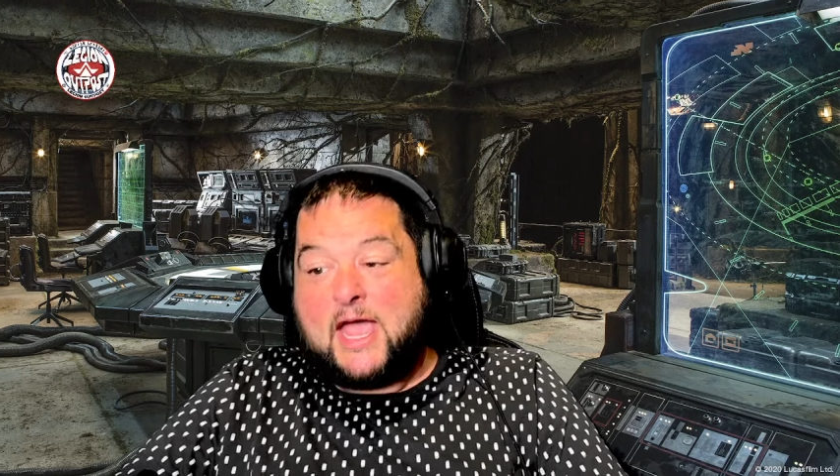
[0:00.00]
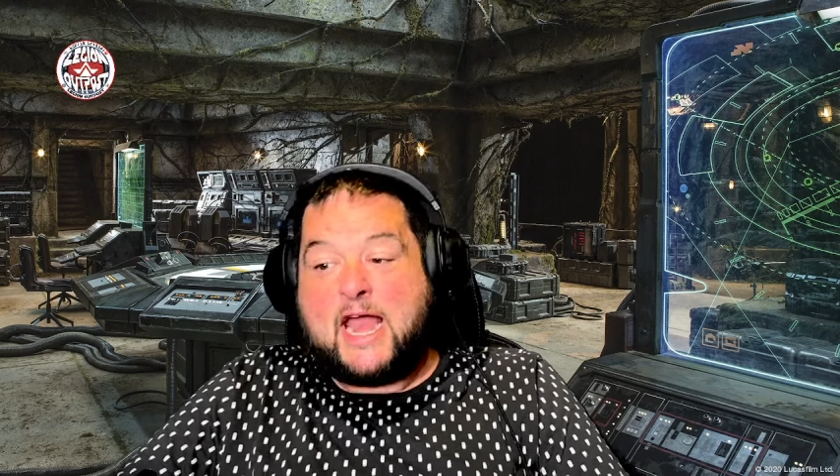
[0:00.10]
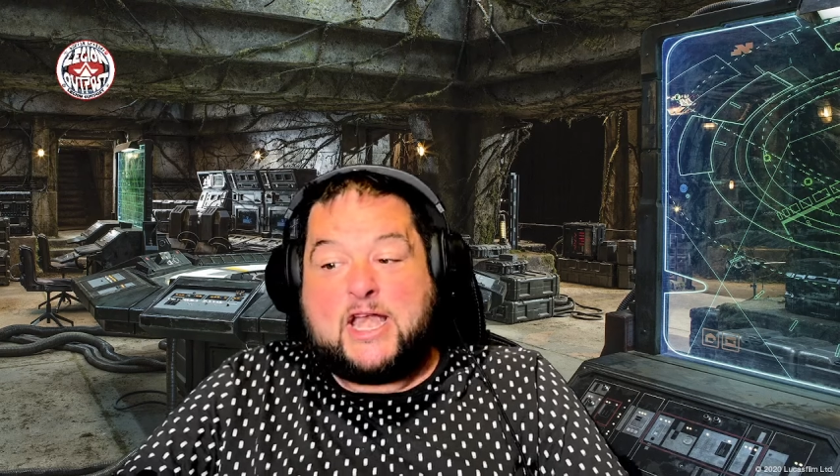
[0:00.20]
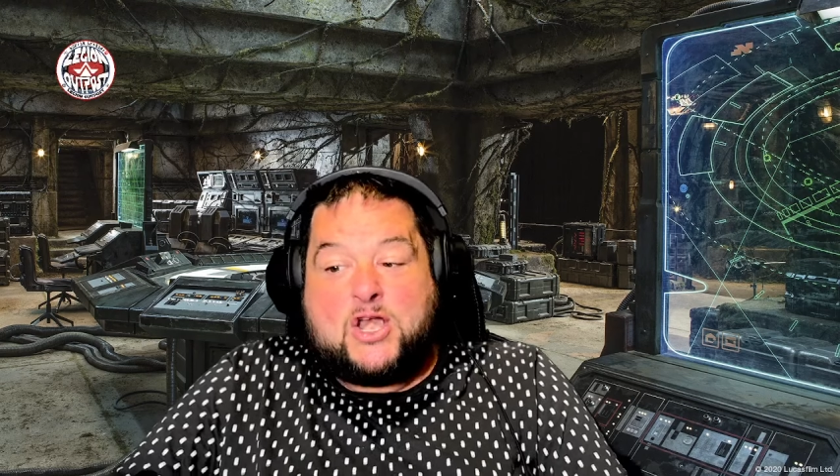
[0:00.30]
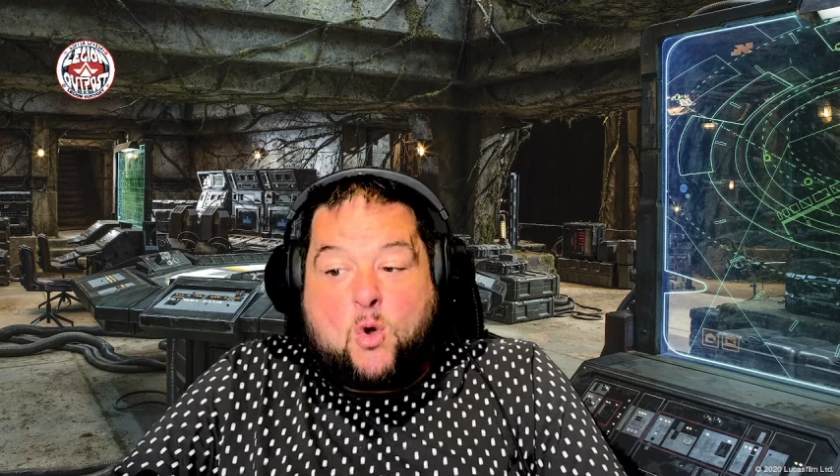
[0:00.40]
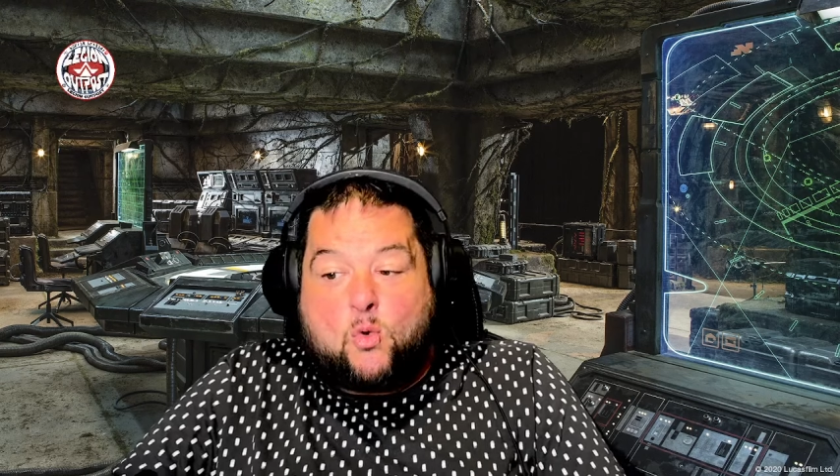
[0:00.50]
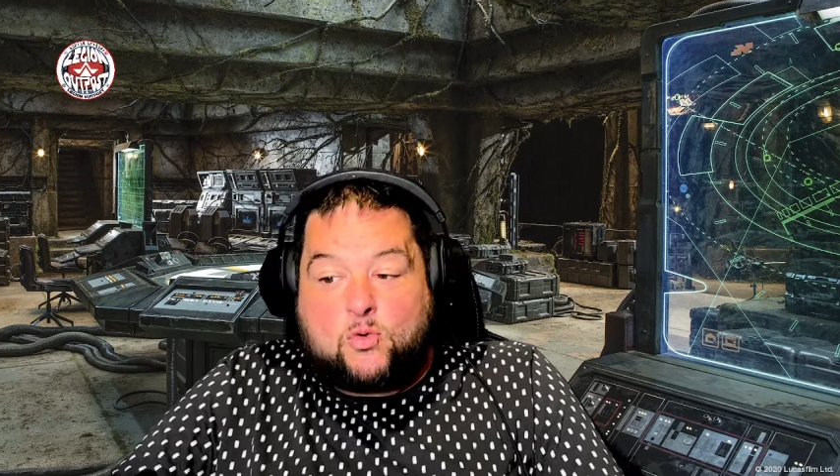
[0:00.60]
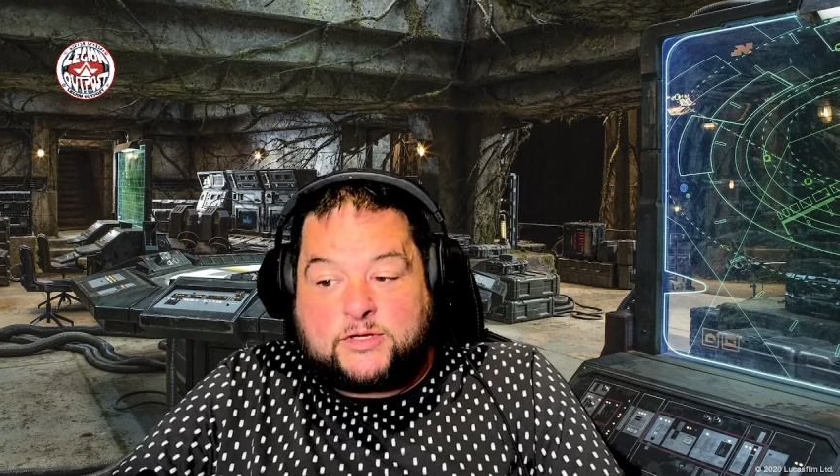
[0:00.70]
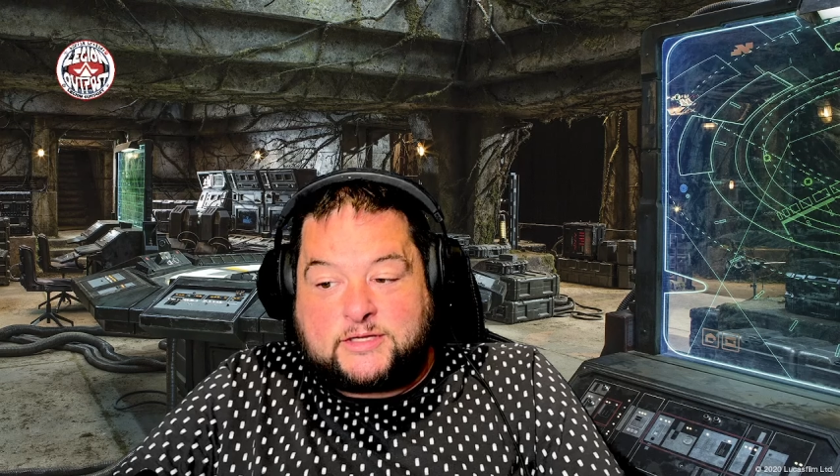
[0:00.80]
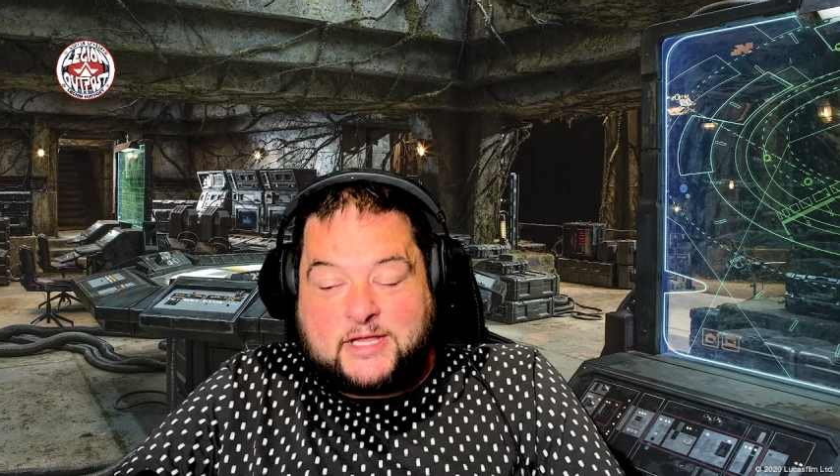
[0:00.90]
and
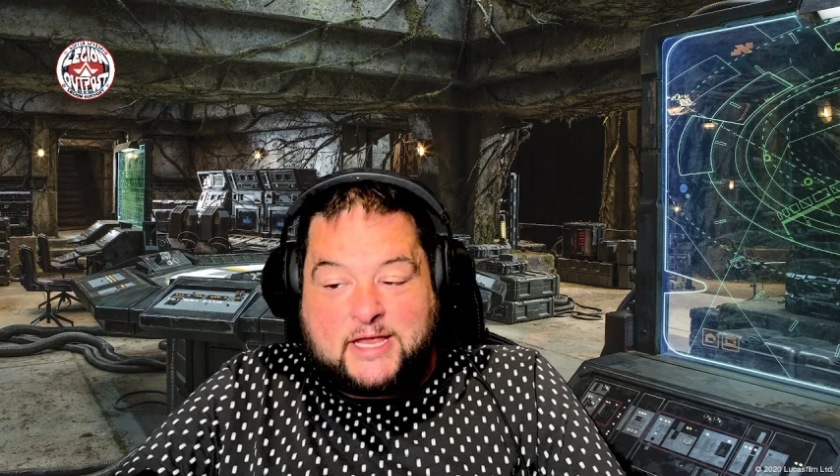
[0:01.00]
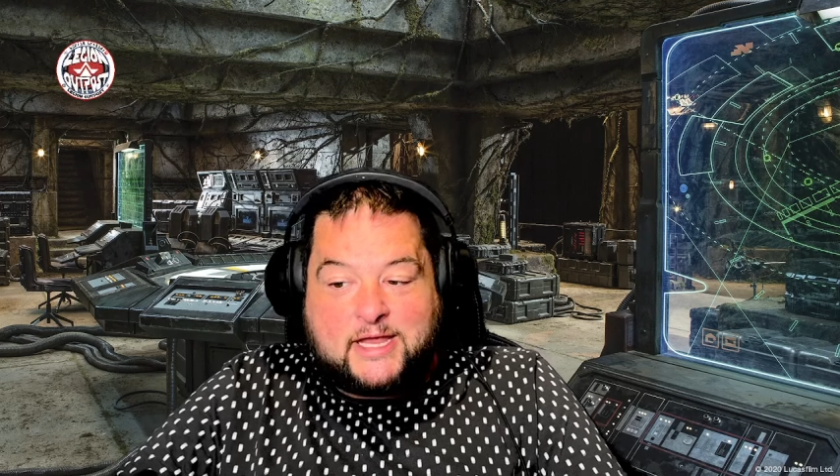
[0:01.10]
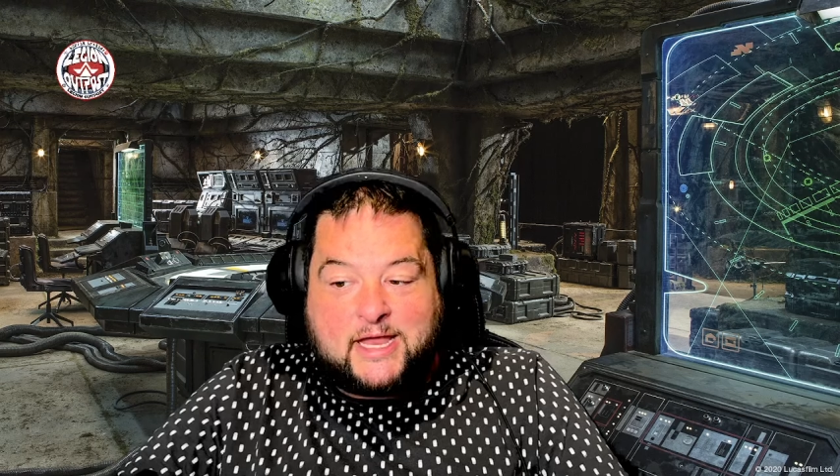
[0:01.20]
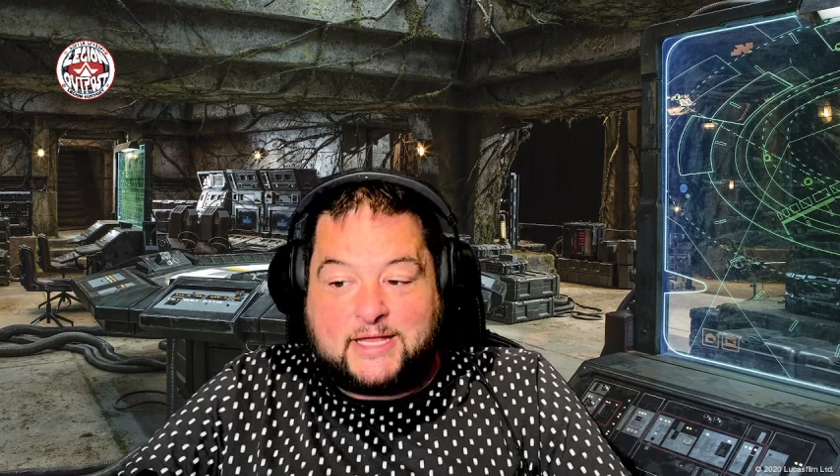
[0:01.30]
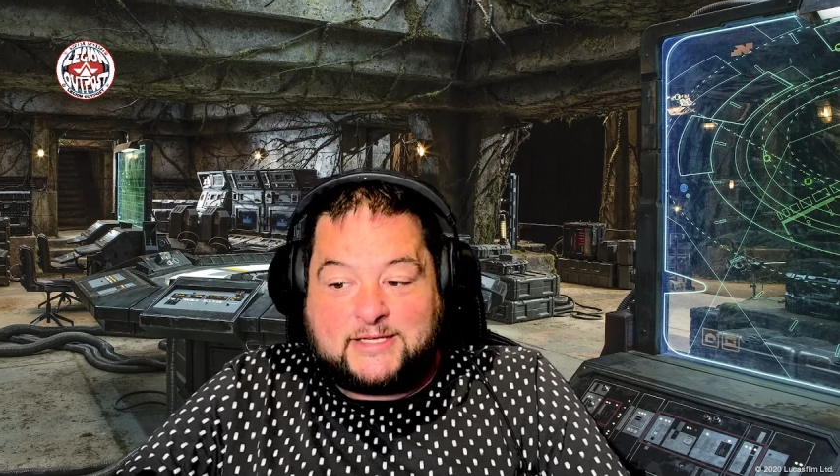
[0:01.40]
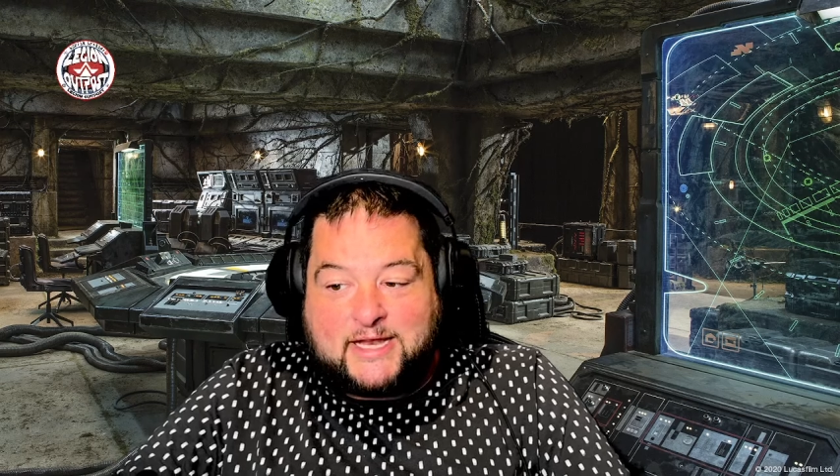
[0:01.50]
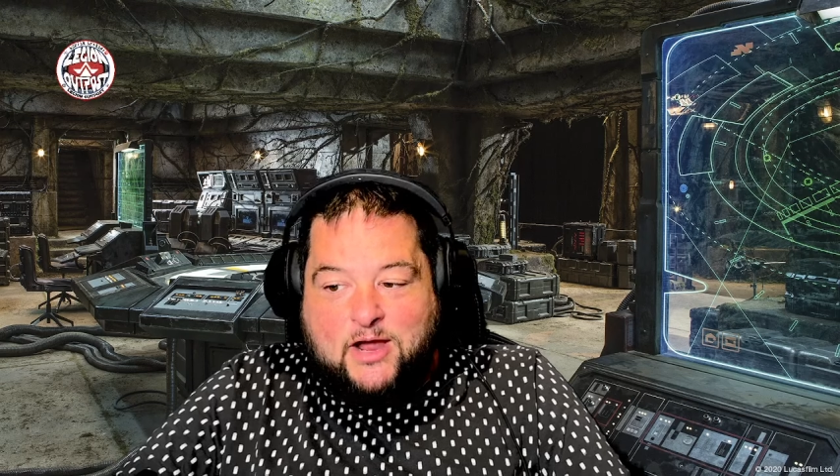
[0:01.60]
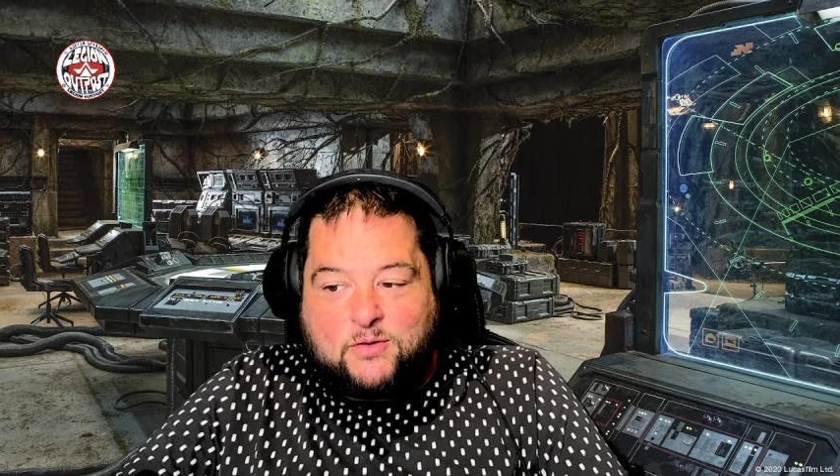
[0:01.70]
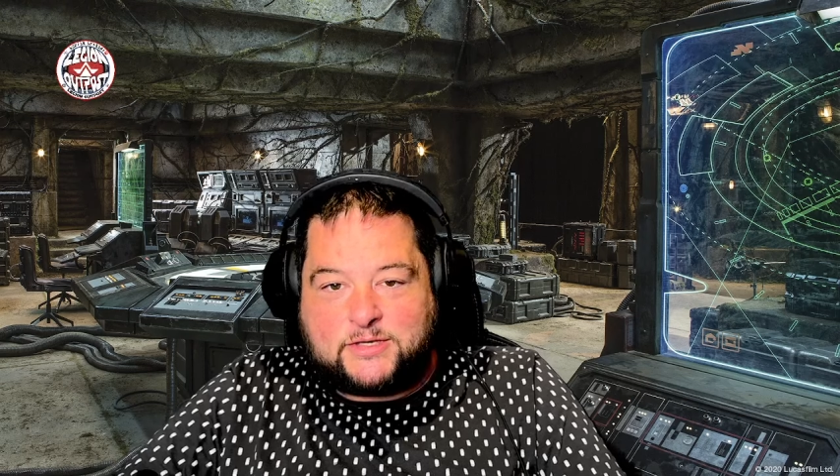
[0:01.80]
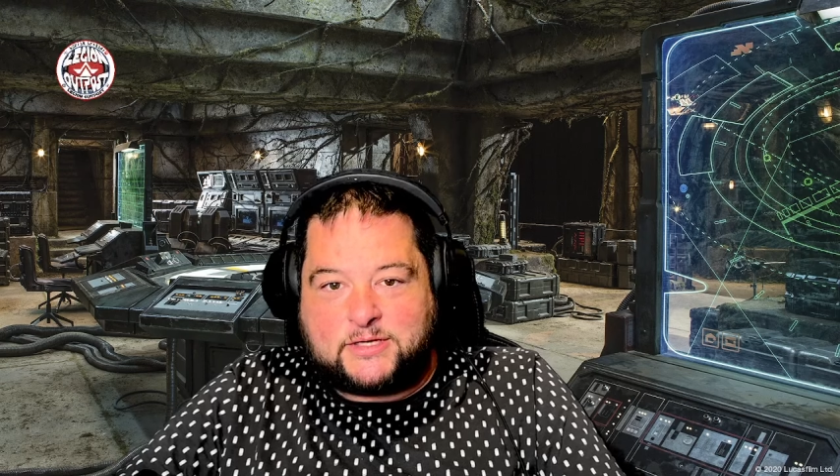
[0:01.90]
knows the ins and
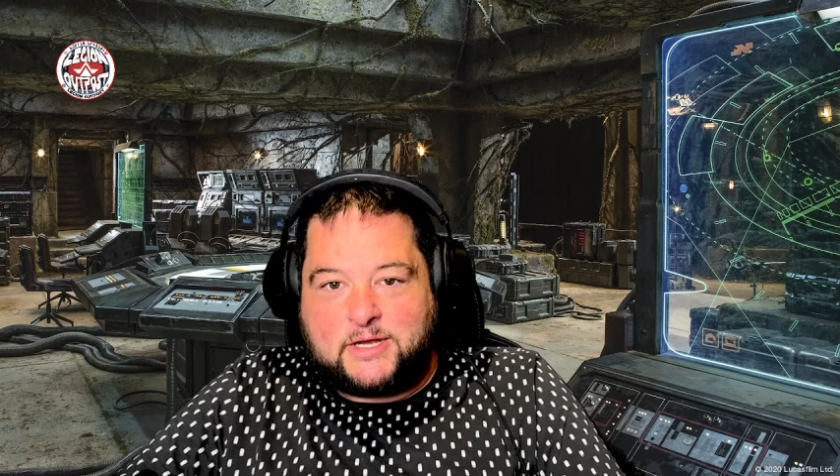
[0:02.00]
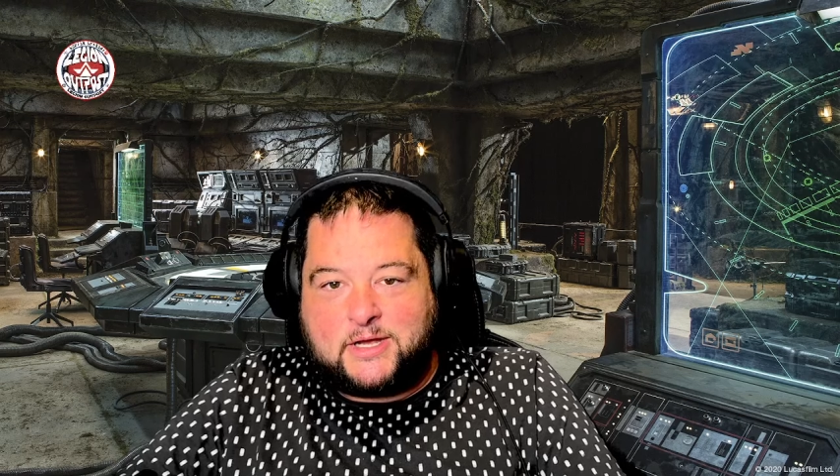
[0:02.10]
outs.